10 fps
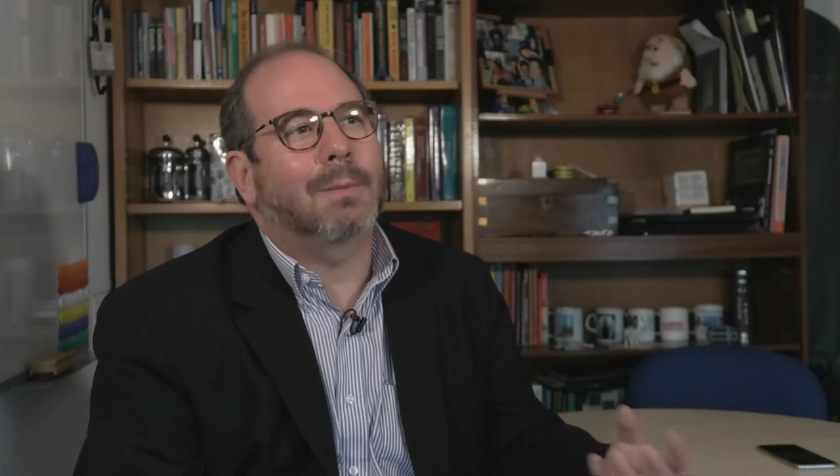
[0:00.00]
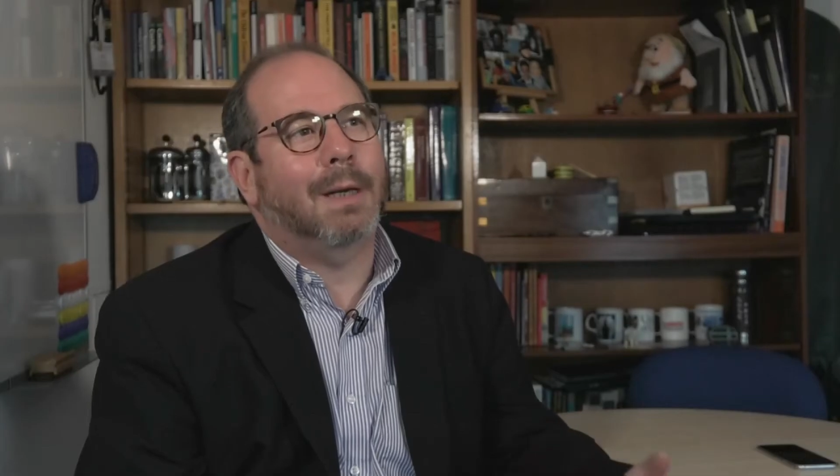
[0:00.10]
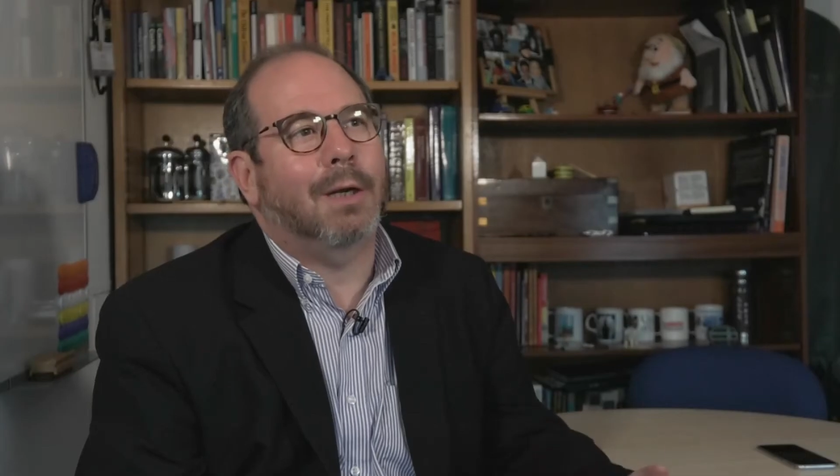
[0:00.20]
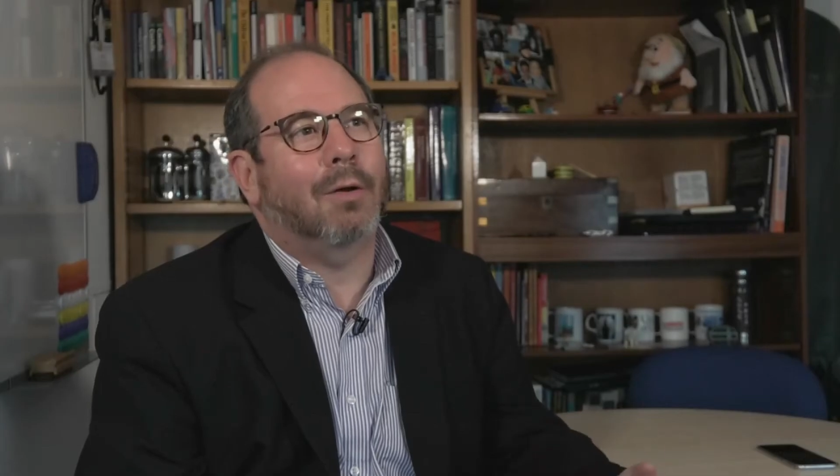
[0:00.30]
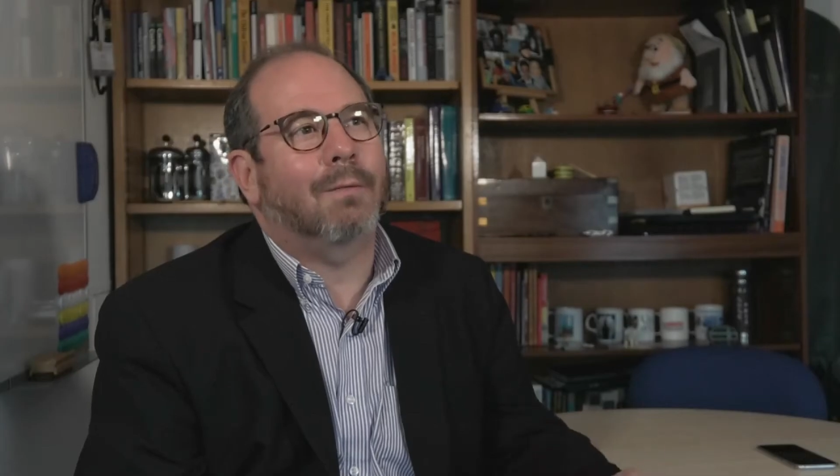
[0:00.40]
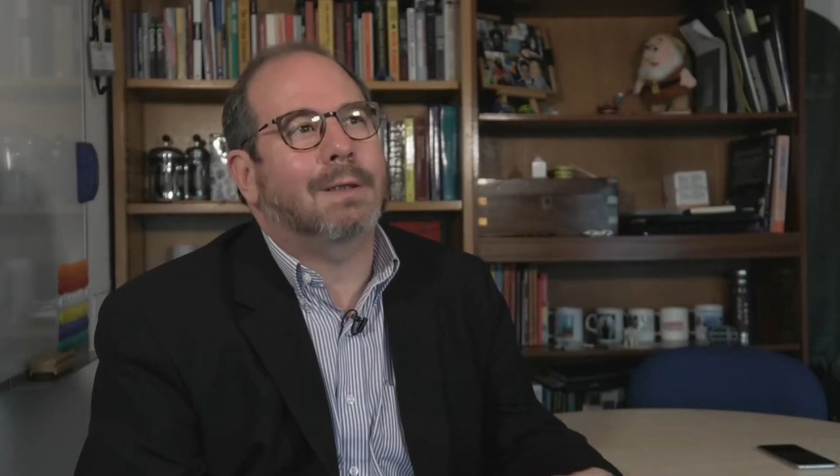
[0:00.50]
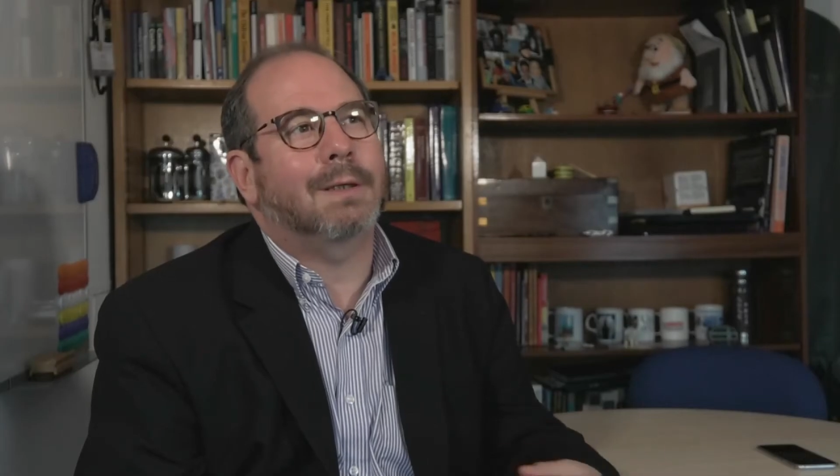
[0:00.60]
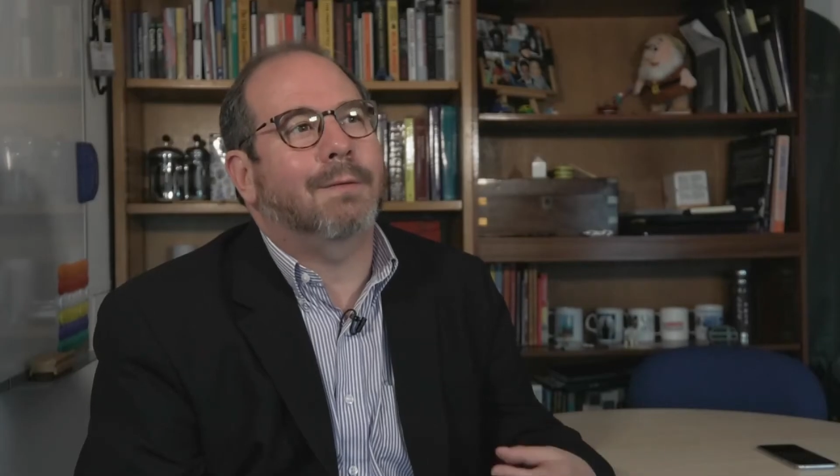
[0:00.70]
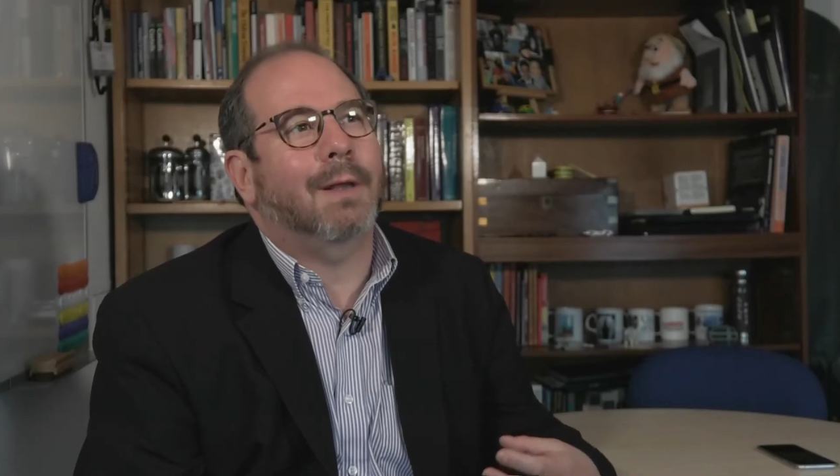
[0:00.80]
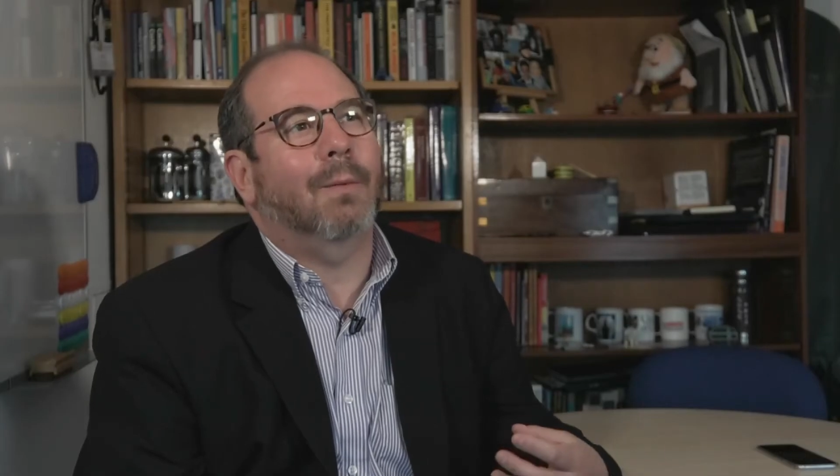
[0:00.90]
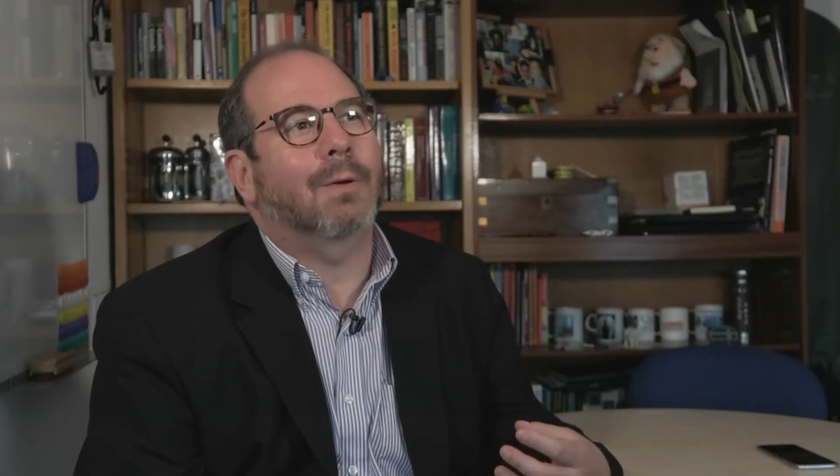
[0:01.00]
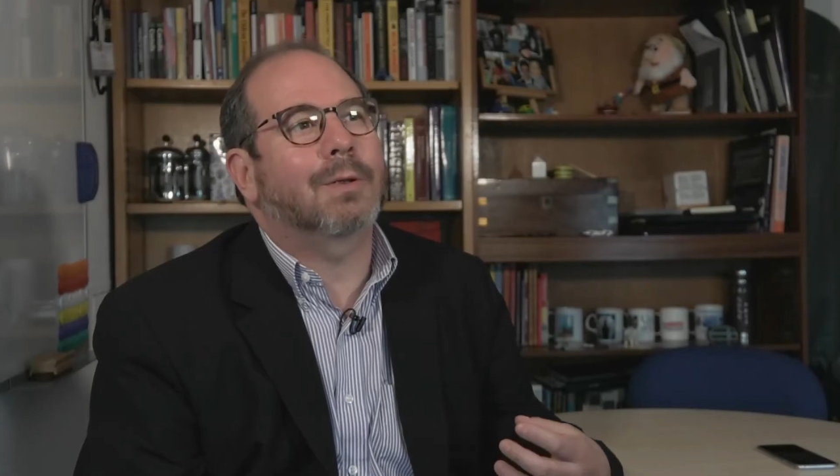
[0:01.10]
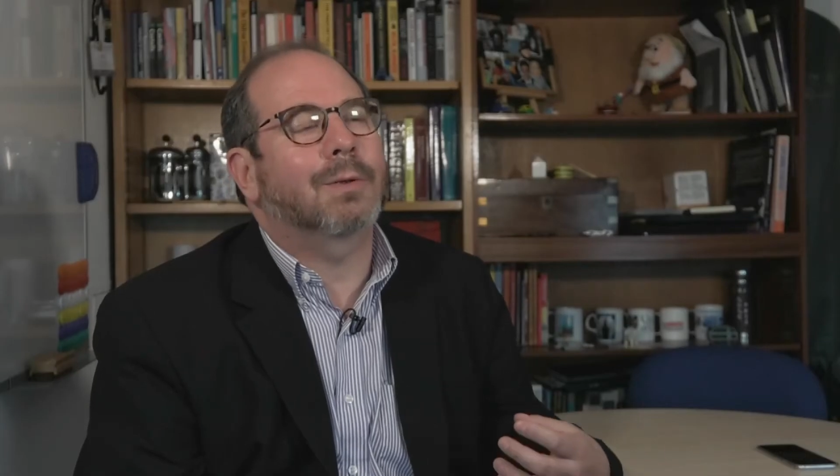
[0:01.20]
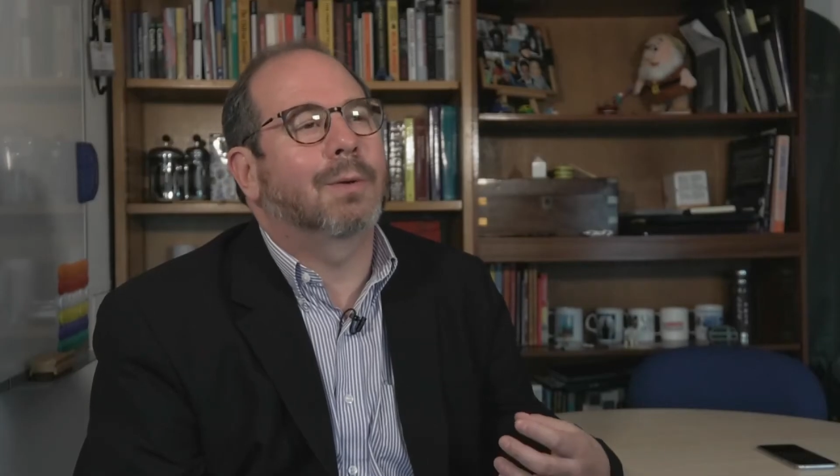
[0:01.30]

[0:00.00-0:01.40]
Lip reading: to be innovative. They want